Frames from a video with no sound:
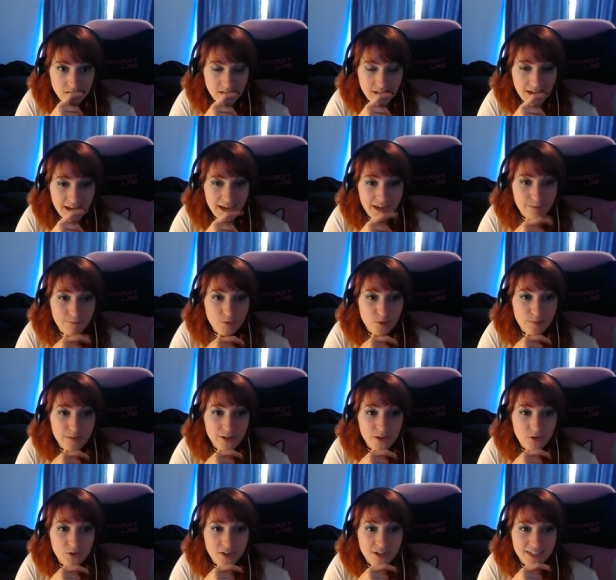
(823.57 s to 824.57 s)
Hey, Ruby
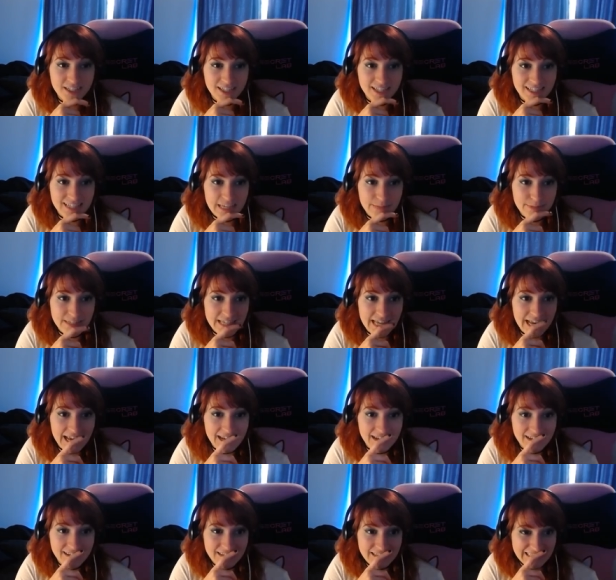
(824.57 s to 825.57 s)
and Nora did that same attack.